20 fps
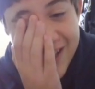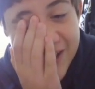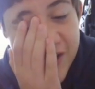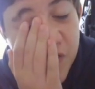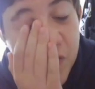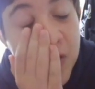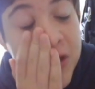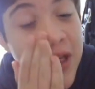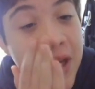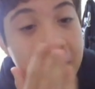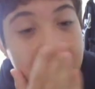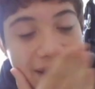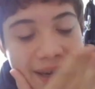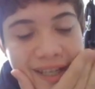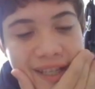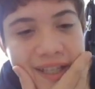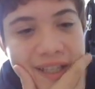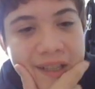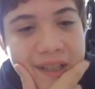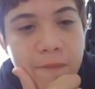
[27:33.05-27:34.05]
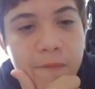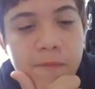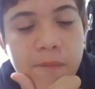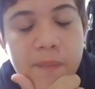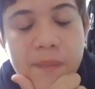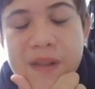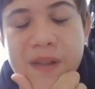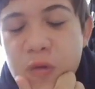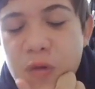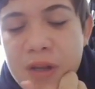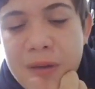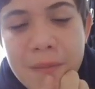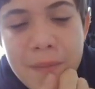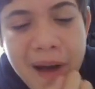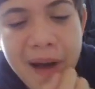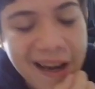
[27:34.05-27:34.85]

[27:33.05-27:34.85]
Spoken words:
This was amazing. Between